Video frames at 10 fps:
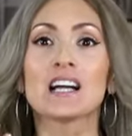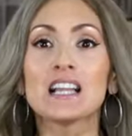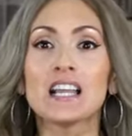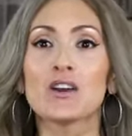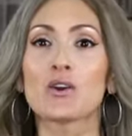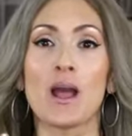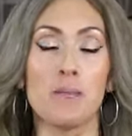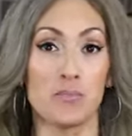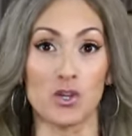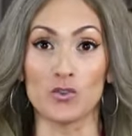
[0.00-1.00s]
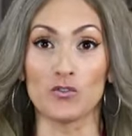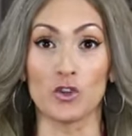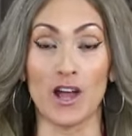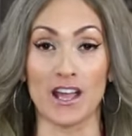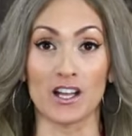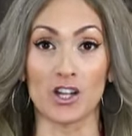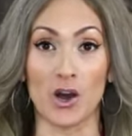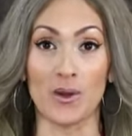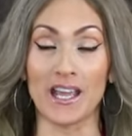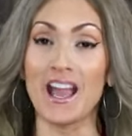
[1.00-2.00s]
clear and beautiful and
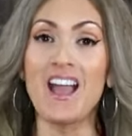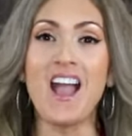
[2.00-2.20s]
glowing